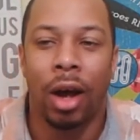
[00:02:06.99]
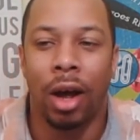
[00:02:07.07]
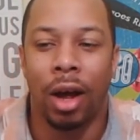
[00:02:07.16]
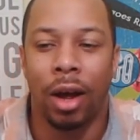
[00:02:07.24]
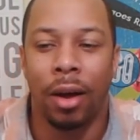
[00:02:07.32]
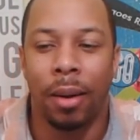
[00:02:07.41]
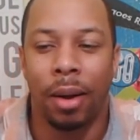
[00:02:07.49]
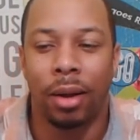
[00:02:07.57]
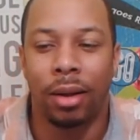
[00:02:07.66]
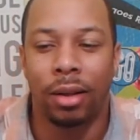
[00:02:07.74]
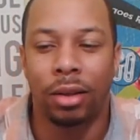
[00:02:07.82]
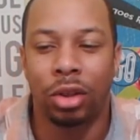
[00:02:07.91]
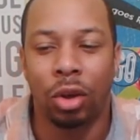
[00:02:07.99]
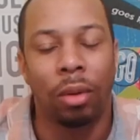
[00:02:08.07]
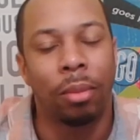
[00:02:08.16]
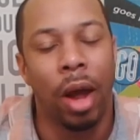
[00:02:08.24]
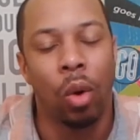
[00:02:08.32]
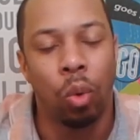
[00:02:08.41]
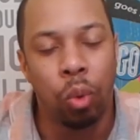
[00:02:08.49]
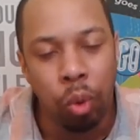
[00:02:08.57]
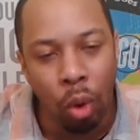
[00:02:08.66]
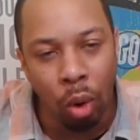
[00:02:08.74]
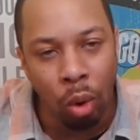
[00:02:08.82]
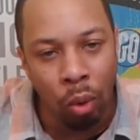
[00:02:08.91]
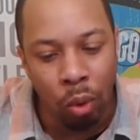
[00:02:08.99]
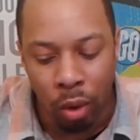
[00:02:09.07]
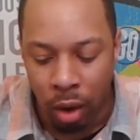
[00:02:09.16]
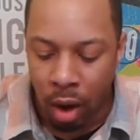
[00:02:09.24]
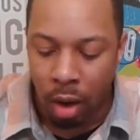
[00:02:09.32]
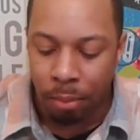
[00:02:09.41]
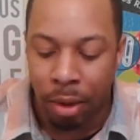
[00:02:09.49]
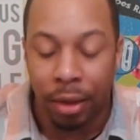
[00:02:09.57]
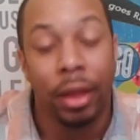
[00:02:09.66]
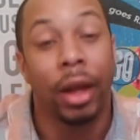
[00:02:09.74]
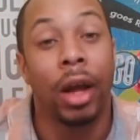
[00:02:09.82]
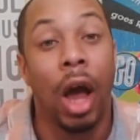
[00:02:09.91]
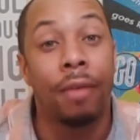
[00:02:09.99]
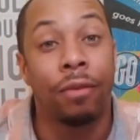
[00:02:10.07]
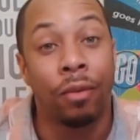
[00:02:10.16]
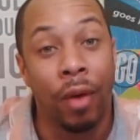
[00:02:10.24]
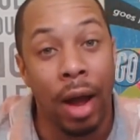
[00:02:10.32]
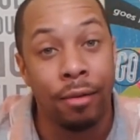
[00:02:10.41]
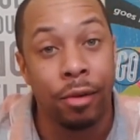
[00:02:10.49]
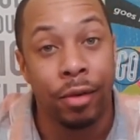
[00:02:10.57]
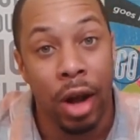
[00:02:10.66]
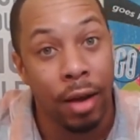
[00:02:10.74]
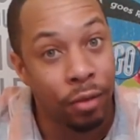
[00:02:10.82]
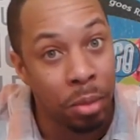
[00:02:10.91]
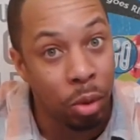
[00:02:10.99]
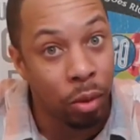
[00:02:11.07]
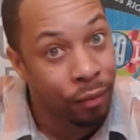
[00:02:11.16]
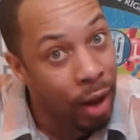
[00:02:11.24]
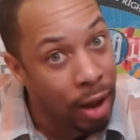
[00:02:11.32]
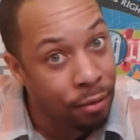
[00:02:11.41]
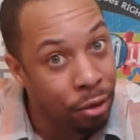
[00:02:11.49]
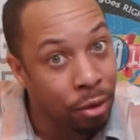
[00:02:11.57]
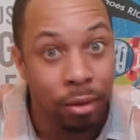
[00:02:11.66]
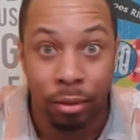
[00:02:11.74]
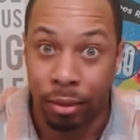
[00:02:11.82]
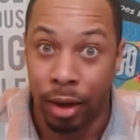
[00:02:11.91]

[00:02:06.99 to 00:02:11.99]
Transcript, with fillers: Uh, so I'm like, whoo! But thank God for Fiverr. If you're not familiar with Fiverr,